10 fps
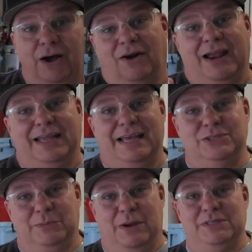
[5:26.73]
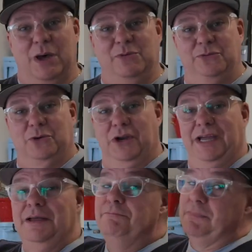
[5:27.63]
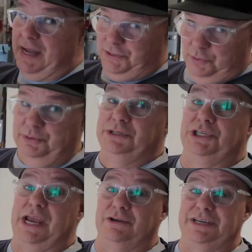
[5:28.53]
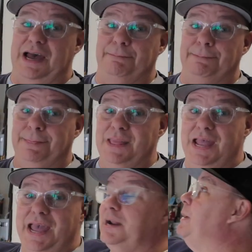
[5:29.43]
All right, guys, hope that was helpful for you. I do appreciate your time. And